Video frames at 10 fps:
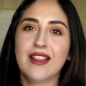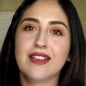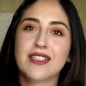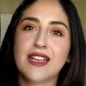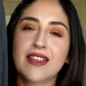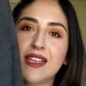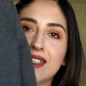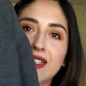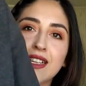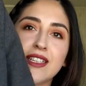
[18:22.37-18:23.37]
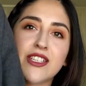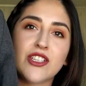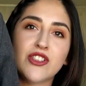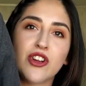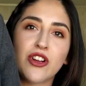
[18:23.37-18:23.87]
it looks like this it
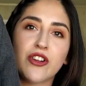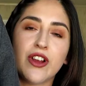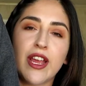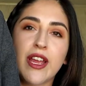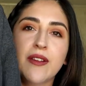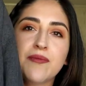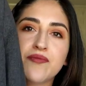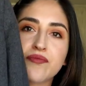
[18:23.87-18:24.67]
is dark gray